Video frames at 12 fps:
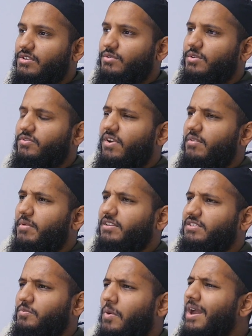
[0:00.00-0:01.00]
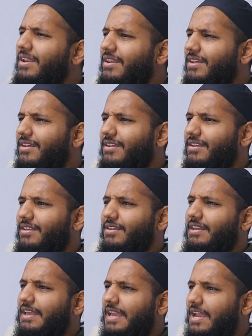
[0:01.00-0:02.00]
So this friend of mine says, what?
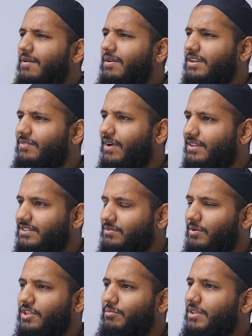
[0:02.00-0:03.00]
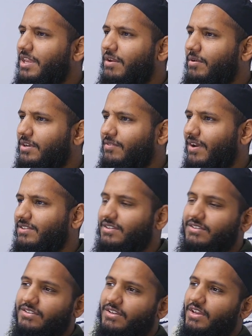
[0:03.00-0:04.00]
Hearing devices? What do you mean hearing
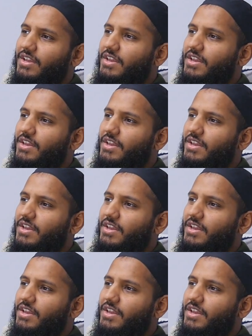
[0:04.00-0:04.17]
devices?